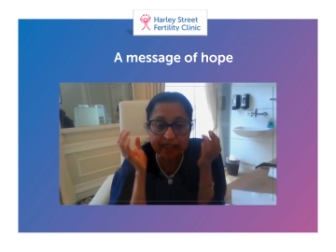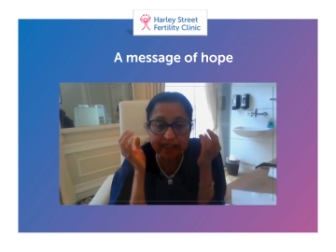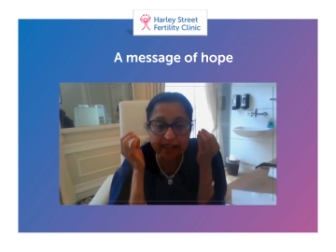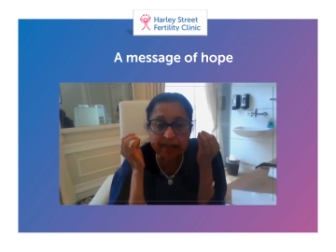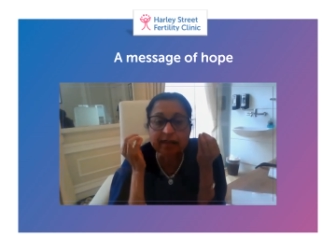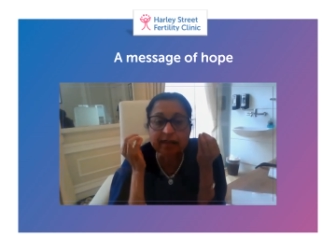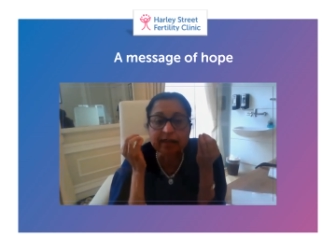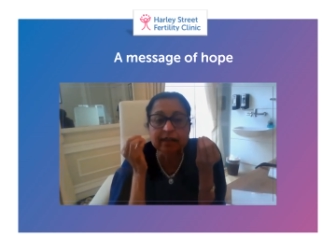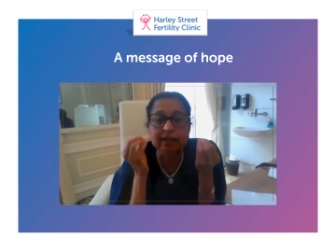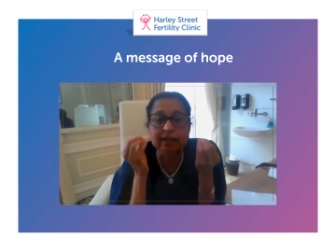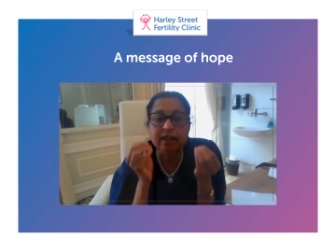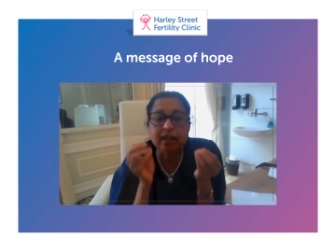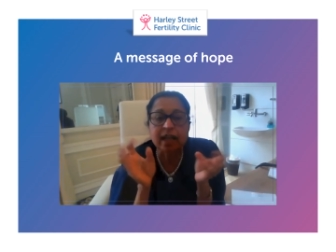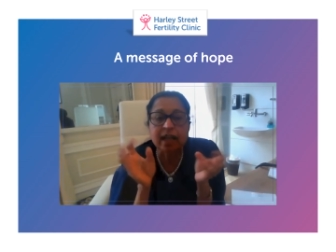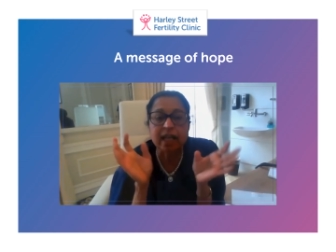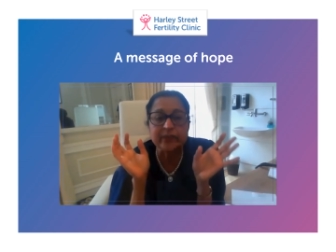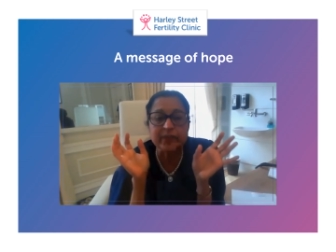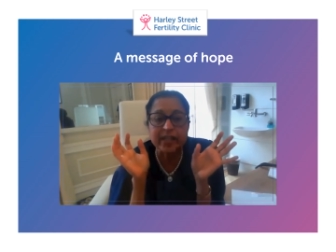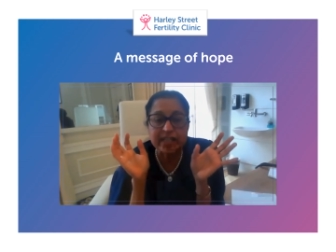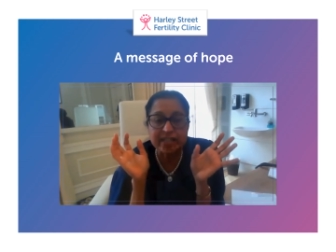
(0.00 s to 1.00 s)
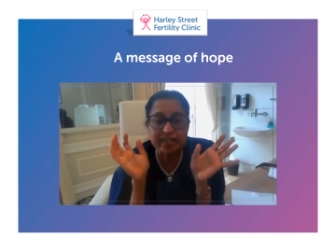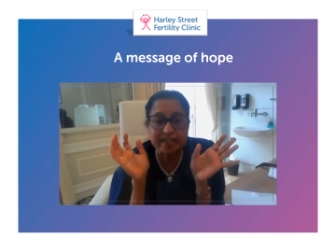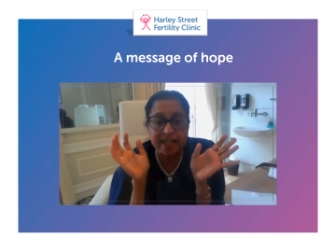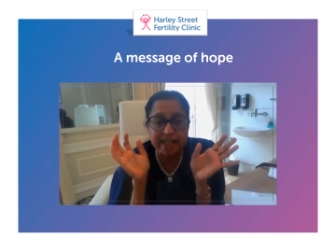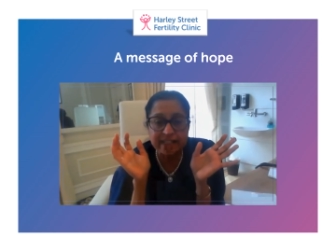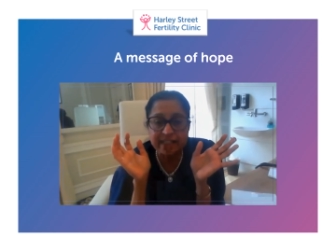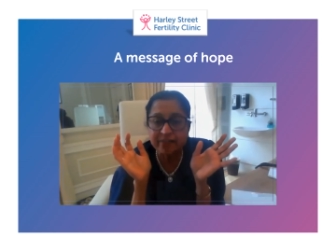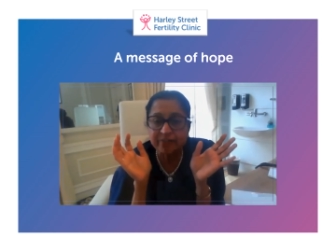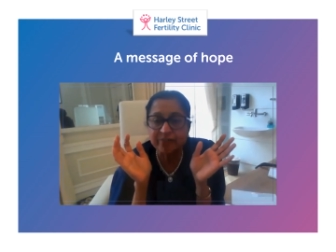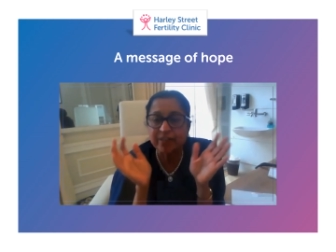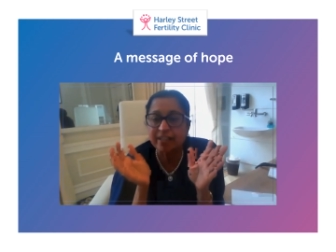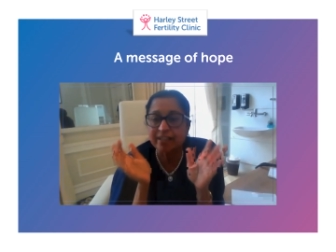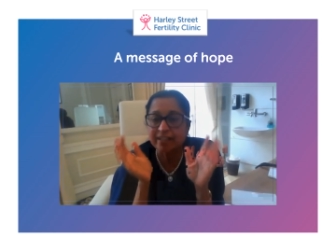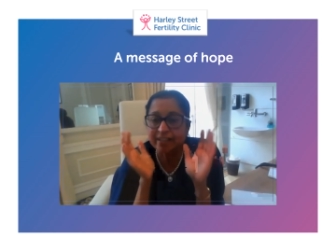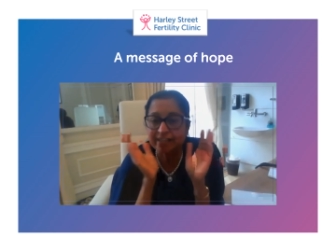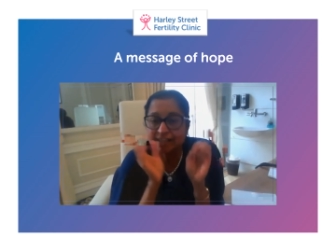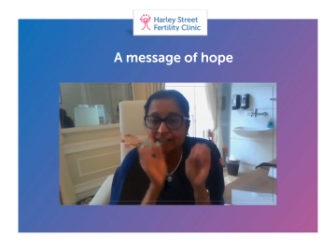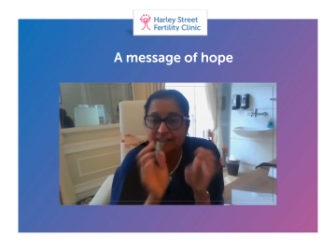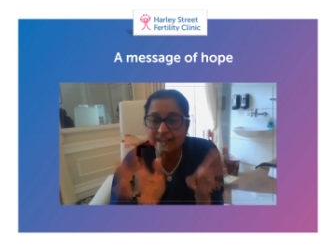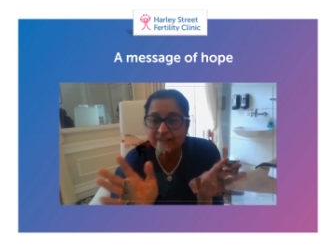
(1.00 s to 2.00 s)
I went scientifically, did
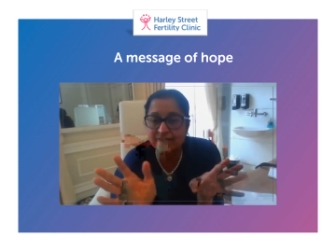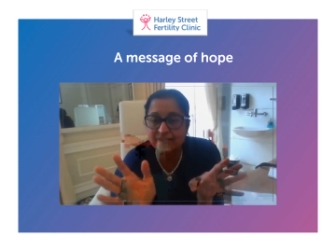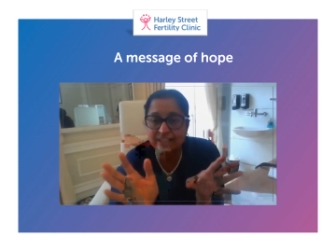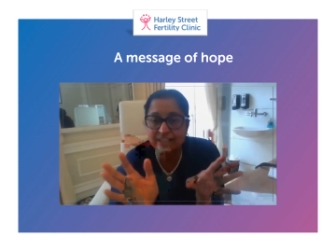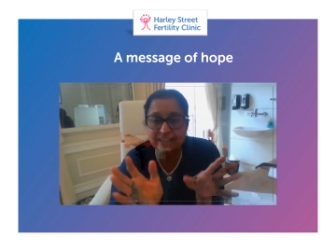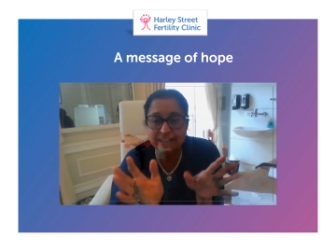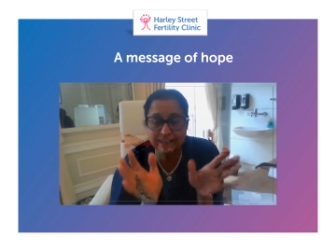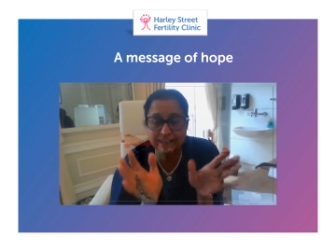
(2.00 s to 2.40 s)
everything,